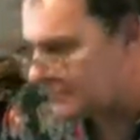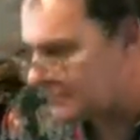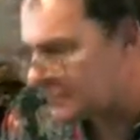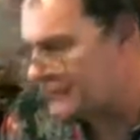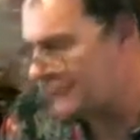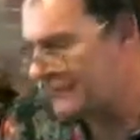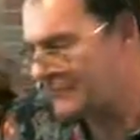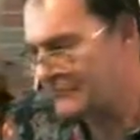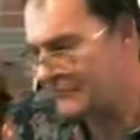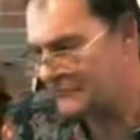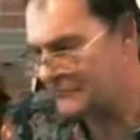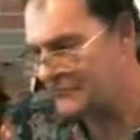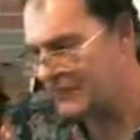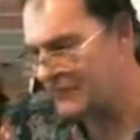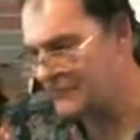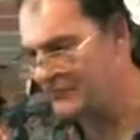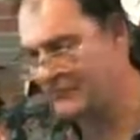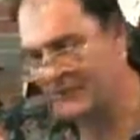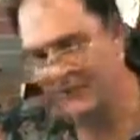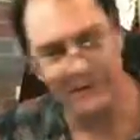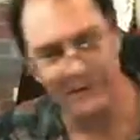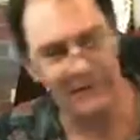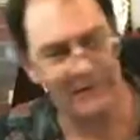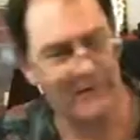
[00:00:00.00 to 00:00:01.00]
That's the same
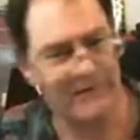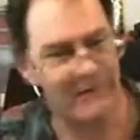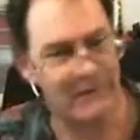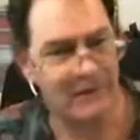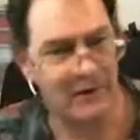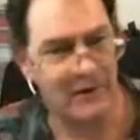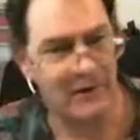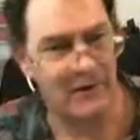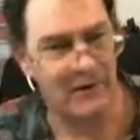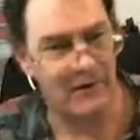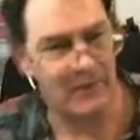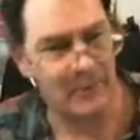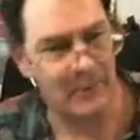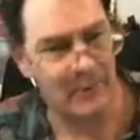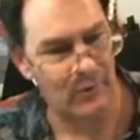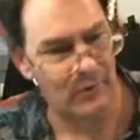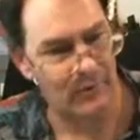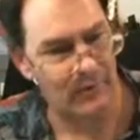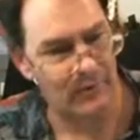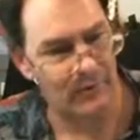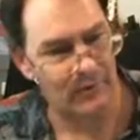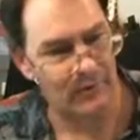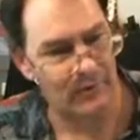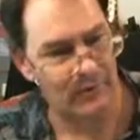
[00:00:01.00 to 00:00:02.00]
thing as that the Borg
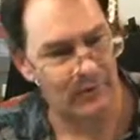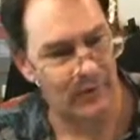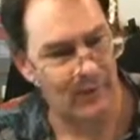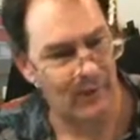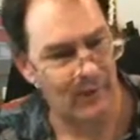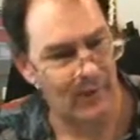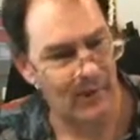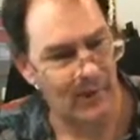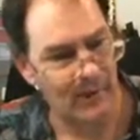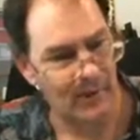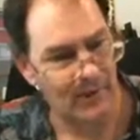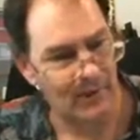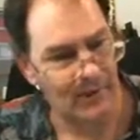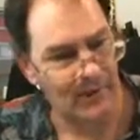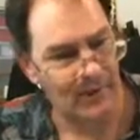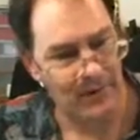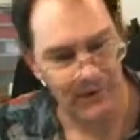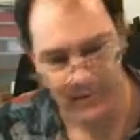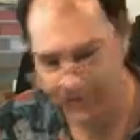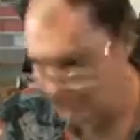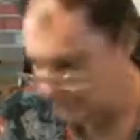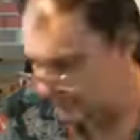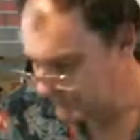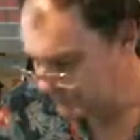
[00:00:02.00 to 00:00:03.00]

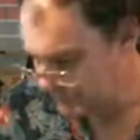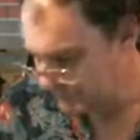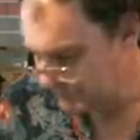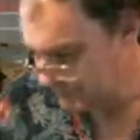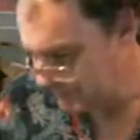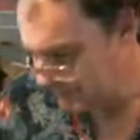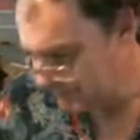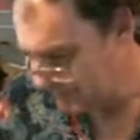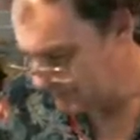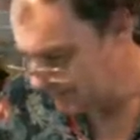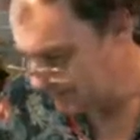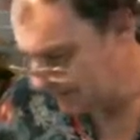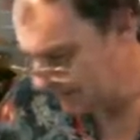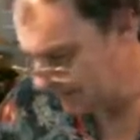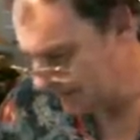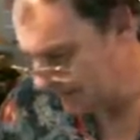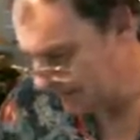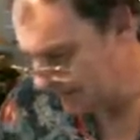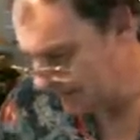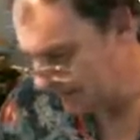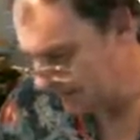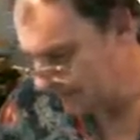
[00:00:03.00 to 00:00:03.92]
currency we just had.